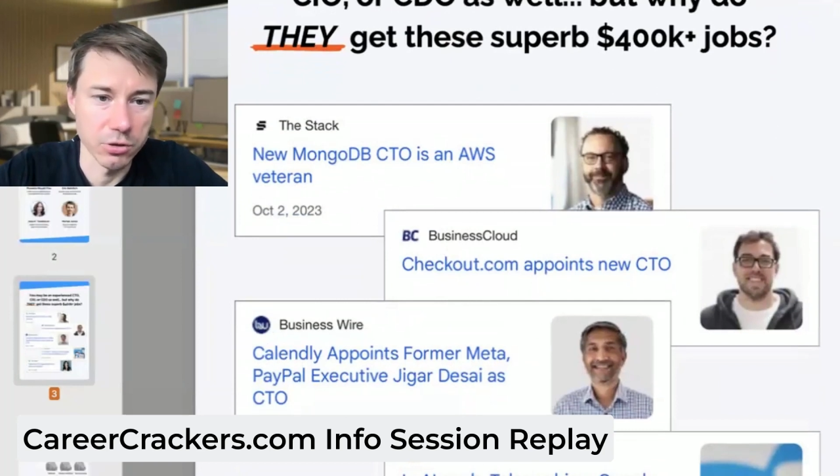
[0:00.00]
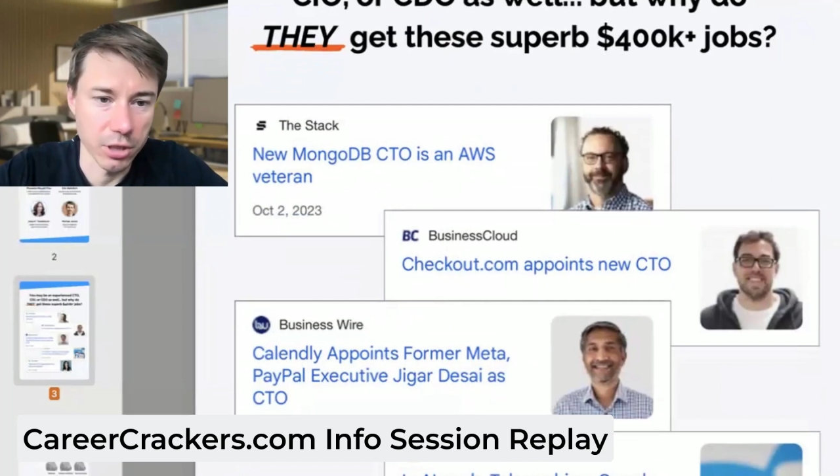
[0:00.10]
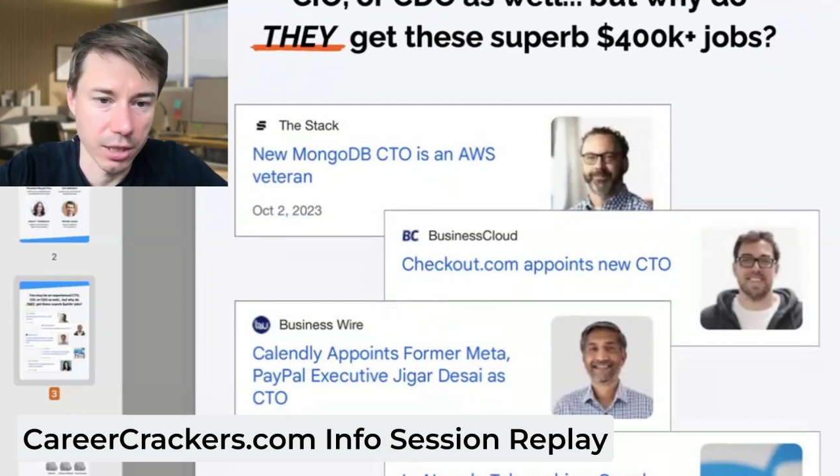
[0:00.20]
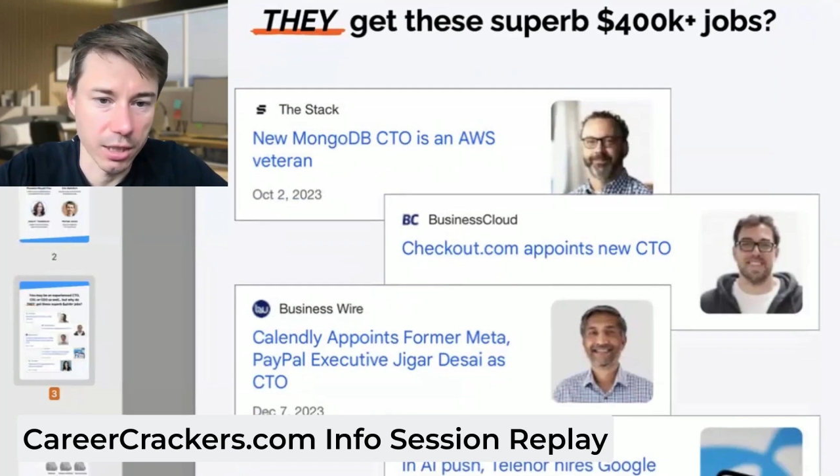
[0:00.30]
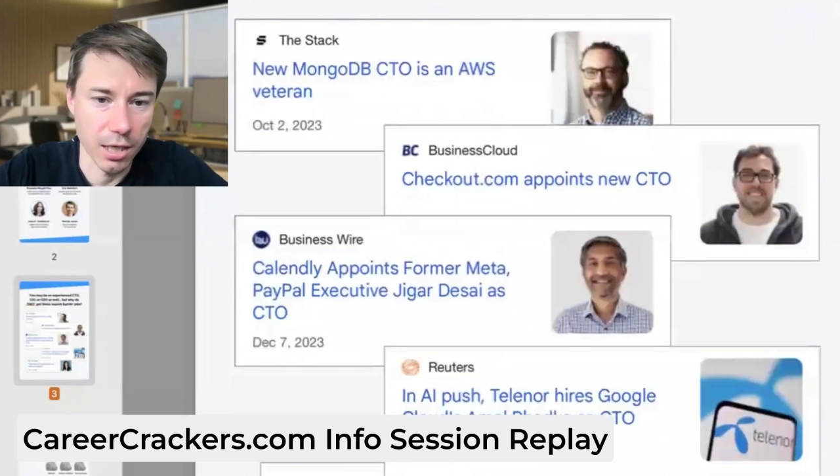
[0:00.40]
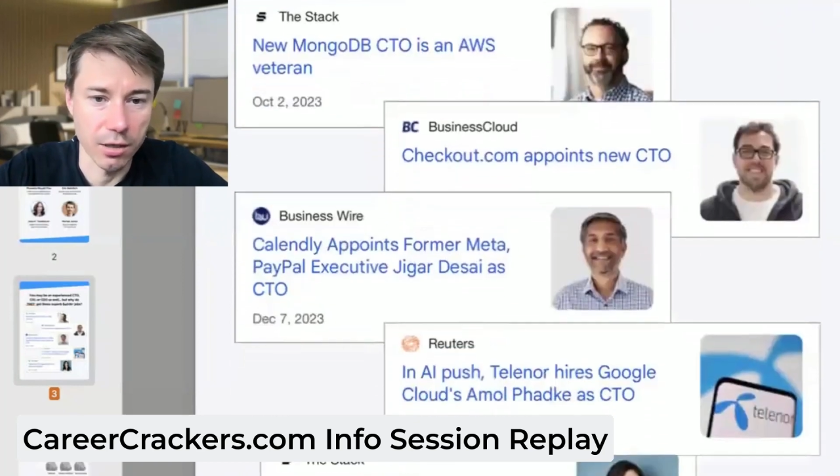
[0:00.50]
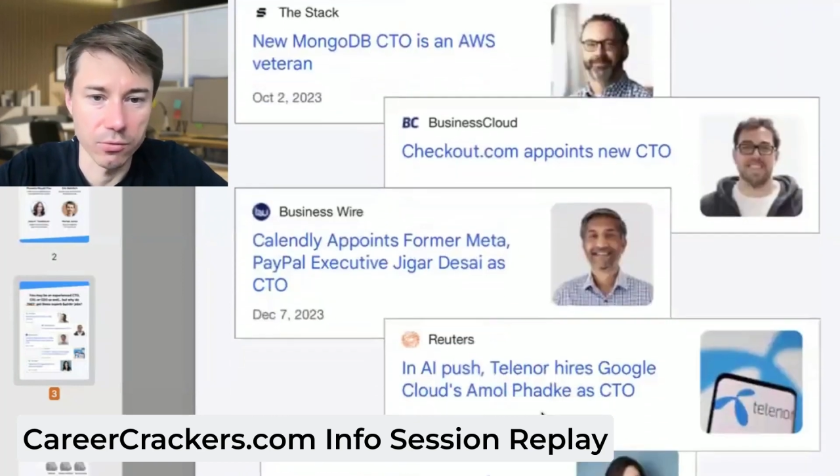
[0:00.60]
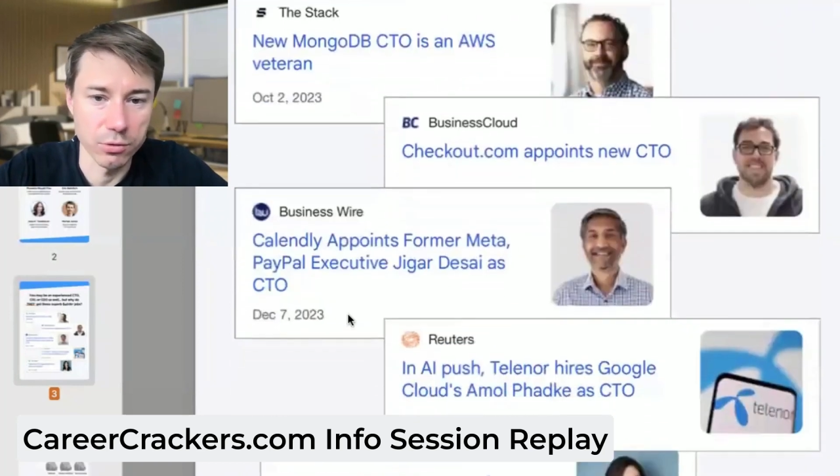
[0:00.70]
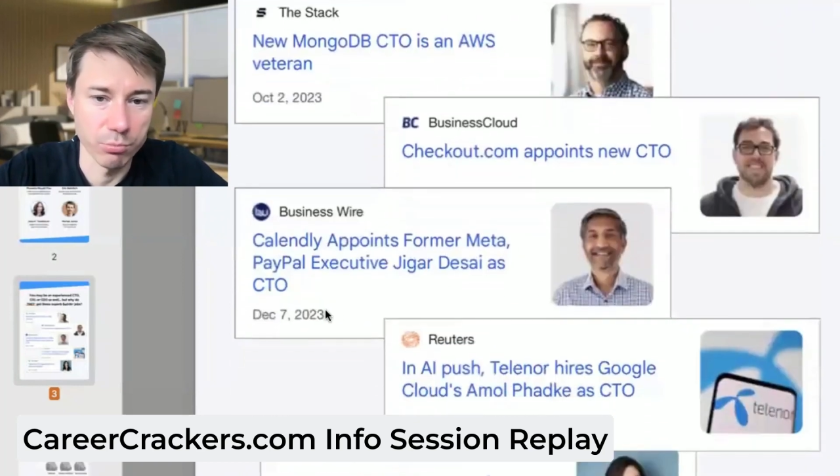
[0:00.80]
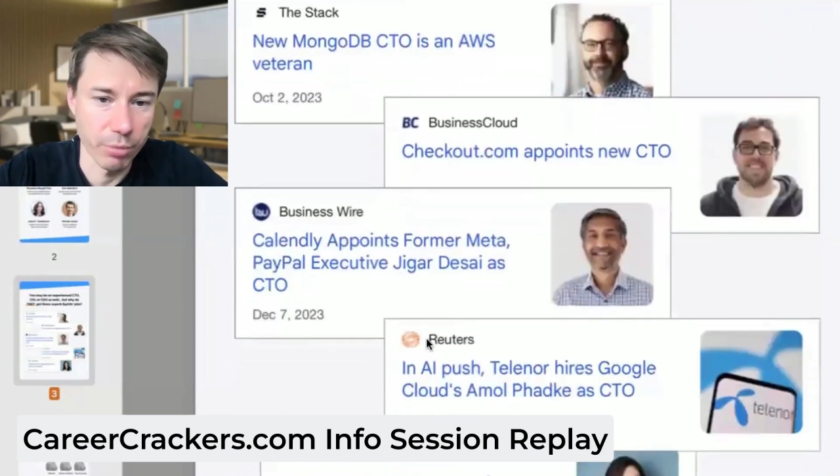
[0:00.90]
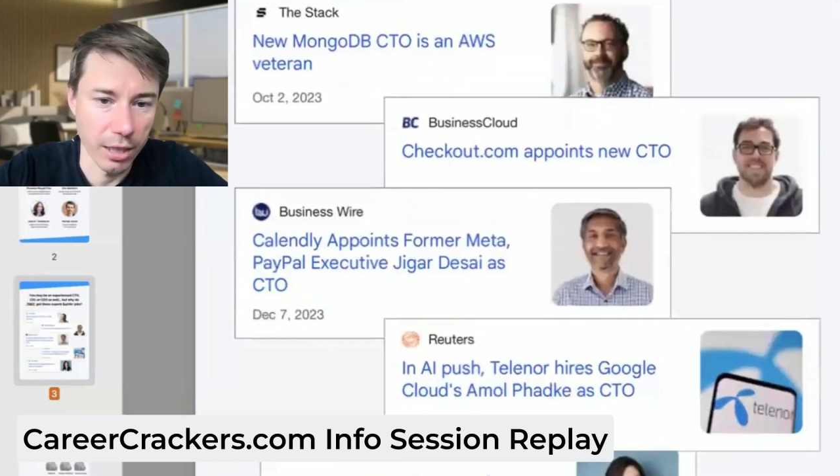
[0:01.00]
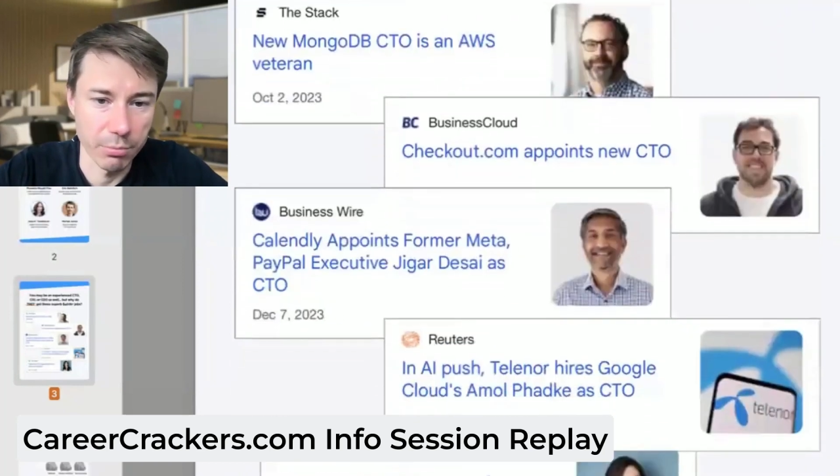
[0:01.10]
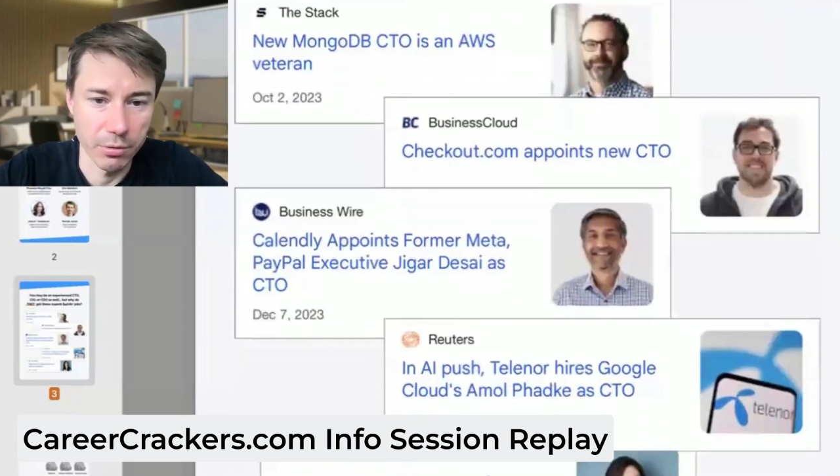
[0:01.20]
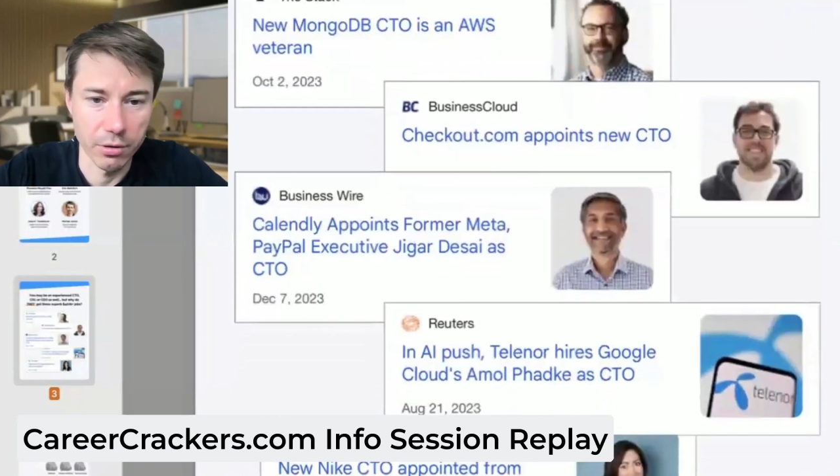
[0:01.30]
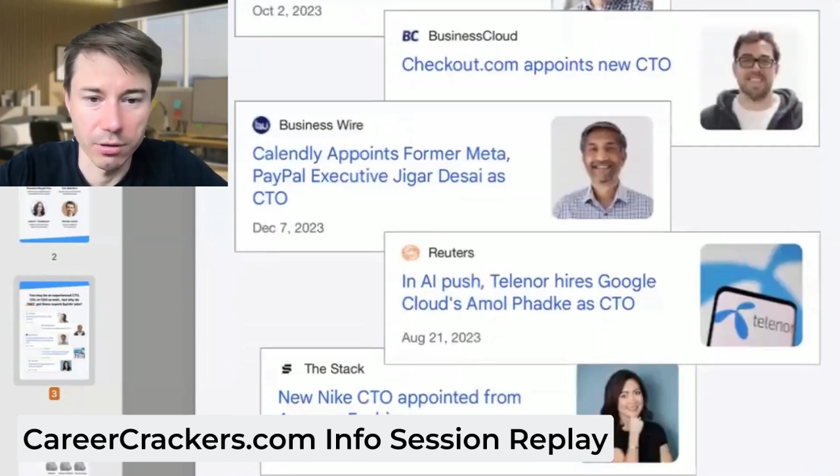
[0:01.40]
Checkout,
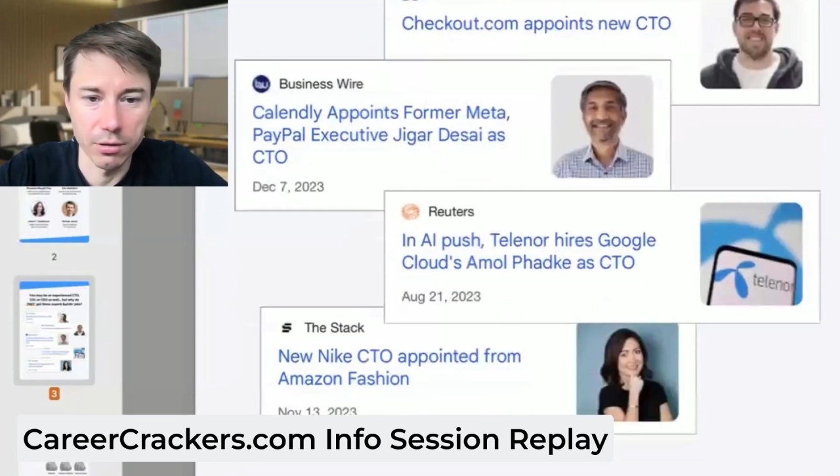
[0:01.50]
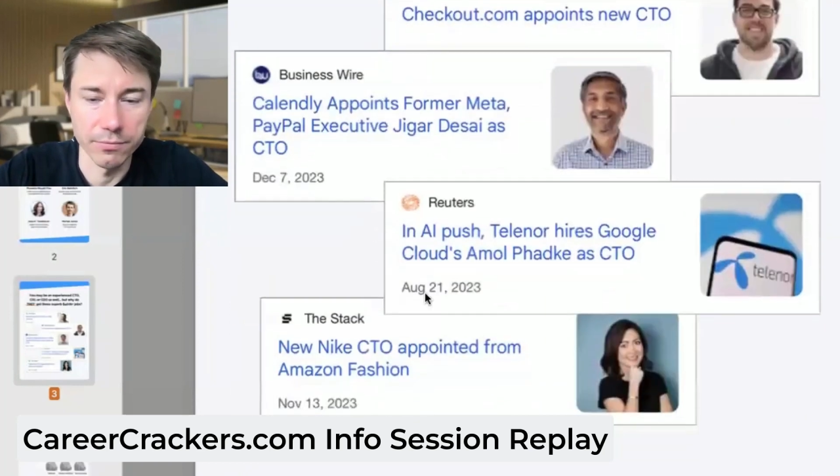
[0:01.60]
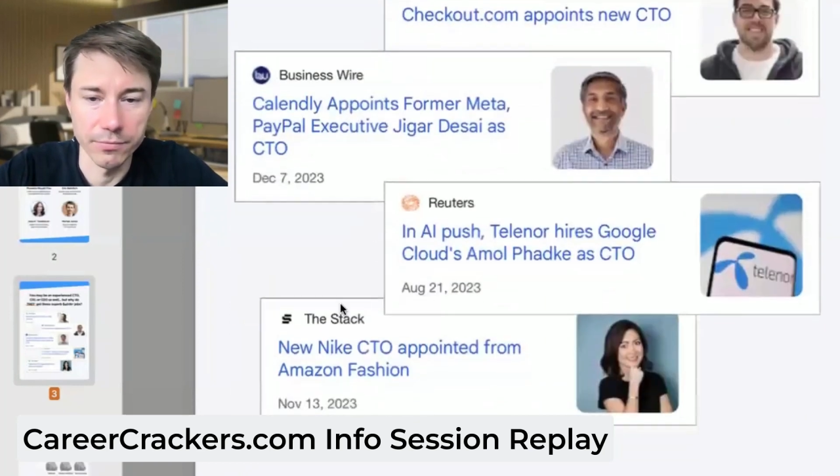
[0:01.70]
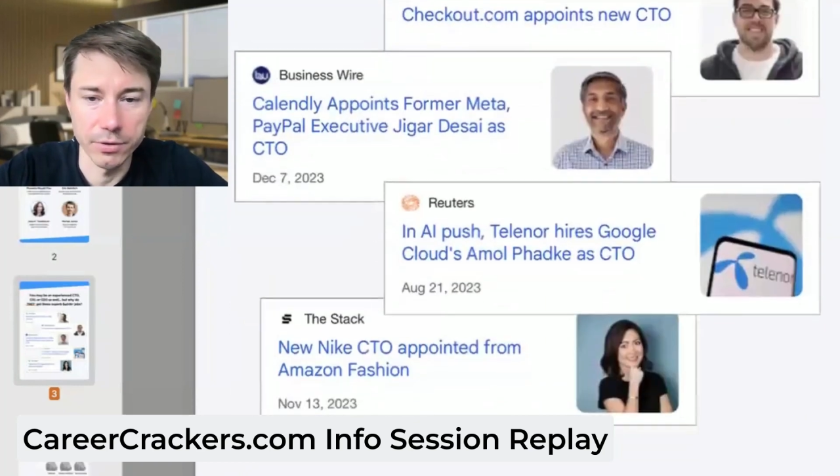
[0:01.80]
PayPal.